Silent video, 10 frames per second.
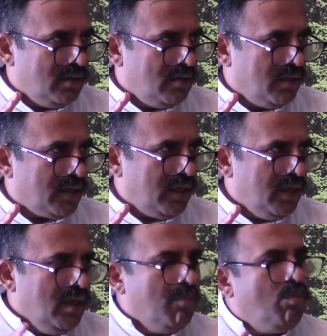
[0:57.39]
Okay.
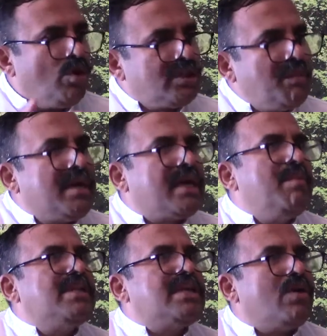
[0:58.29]
Most of the
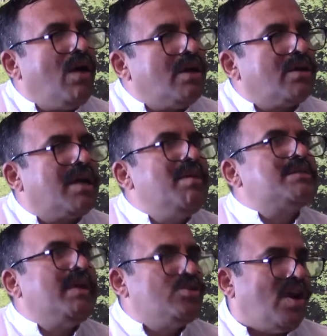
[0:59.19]
criminals are not criminals
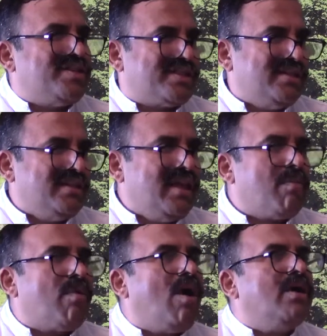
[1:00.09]
by choice. They
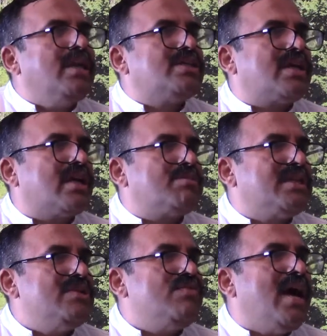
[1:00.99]
are brought into
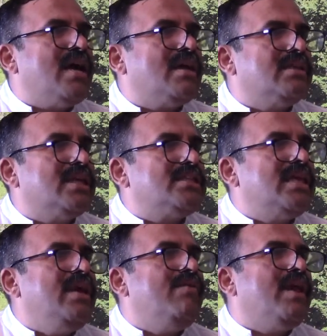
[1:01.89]
circumstance where they
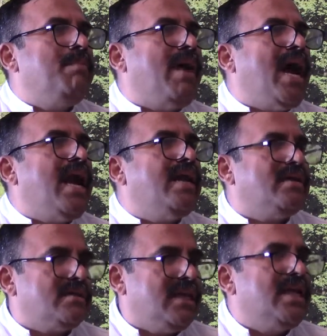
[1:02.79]
see very
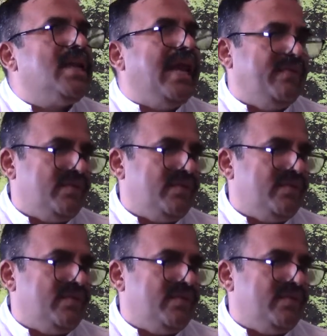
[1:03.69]
bad thing in life.